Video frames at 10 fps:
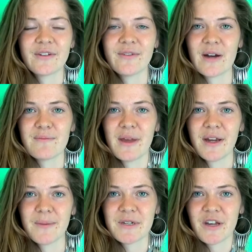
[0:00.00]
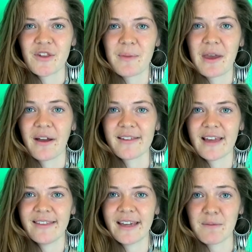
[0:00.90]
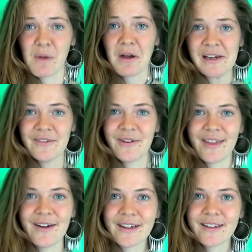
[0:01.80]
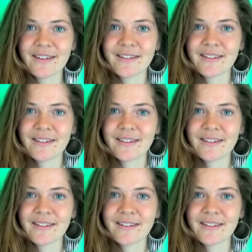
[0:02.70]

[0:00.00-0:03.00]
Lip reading: wear makeup just because I think I'm ugly without it.